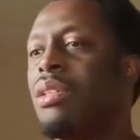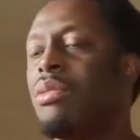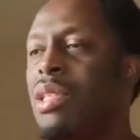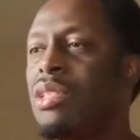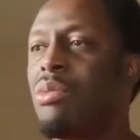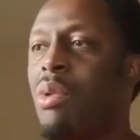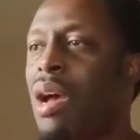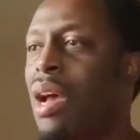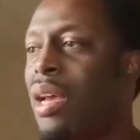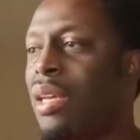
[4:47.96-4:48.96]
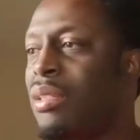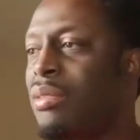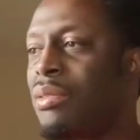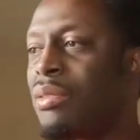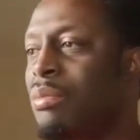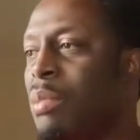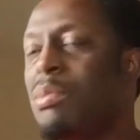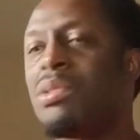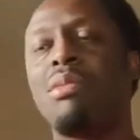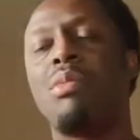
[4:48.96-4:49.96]
The reason why
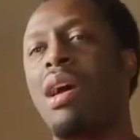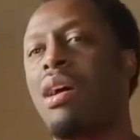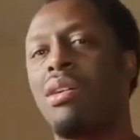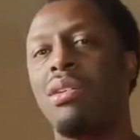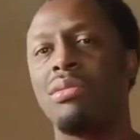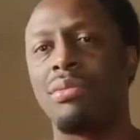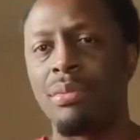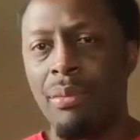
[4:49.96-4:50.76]
people say, well,